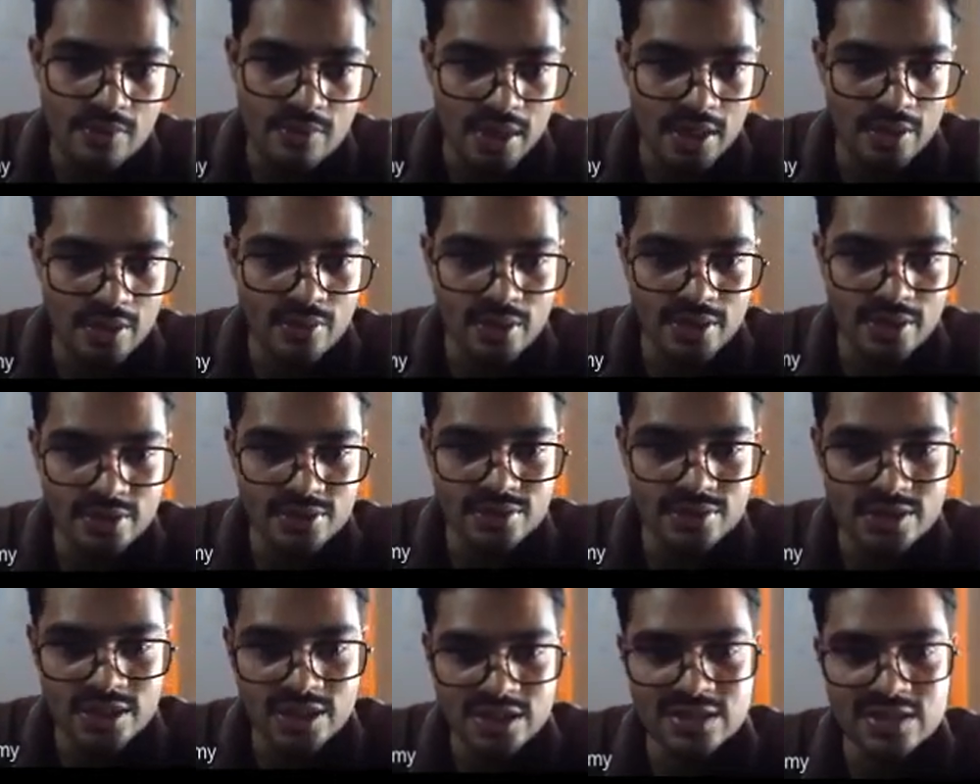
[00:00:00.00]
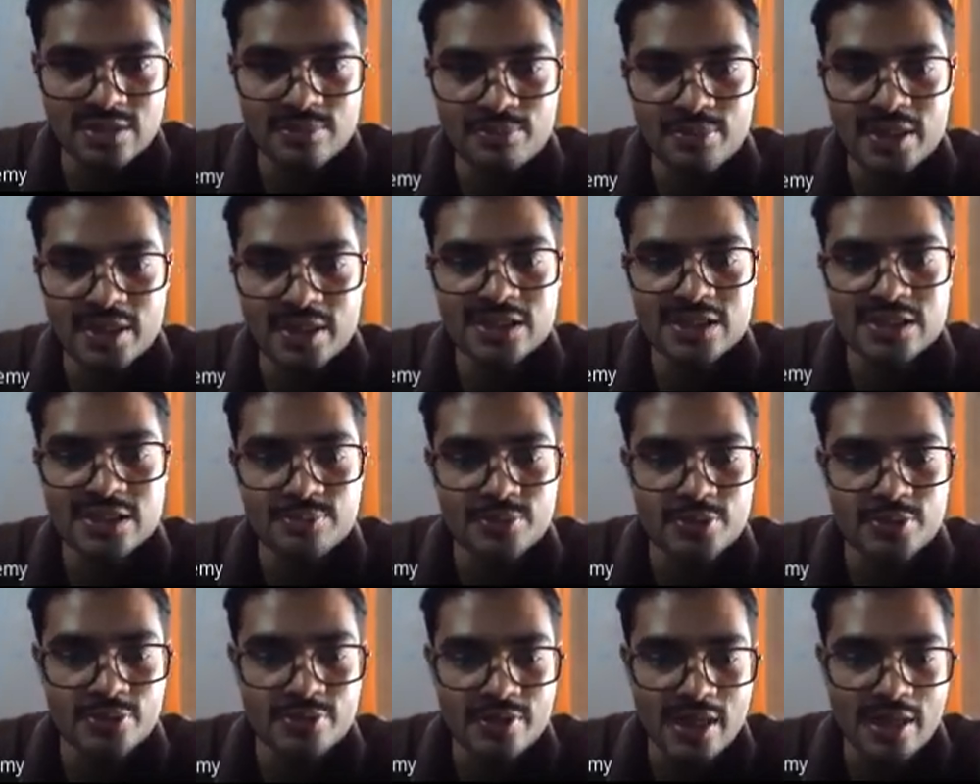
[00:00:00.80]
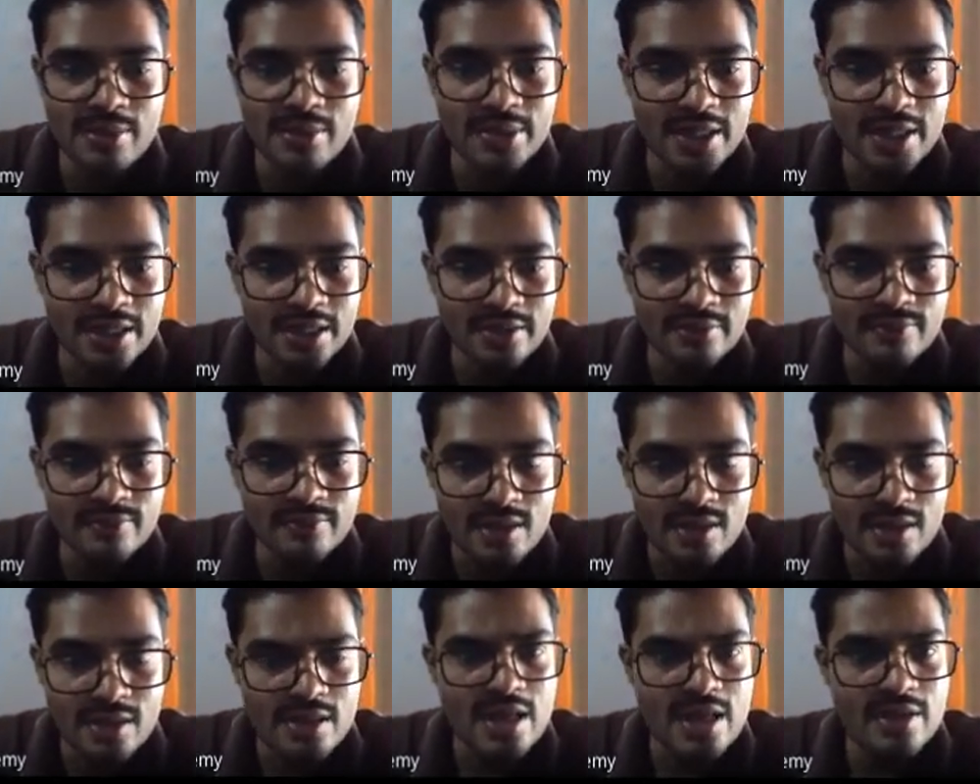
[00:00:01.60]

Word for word: We are going to see some PLC programming,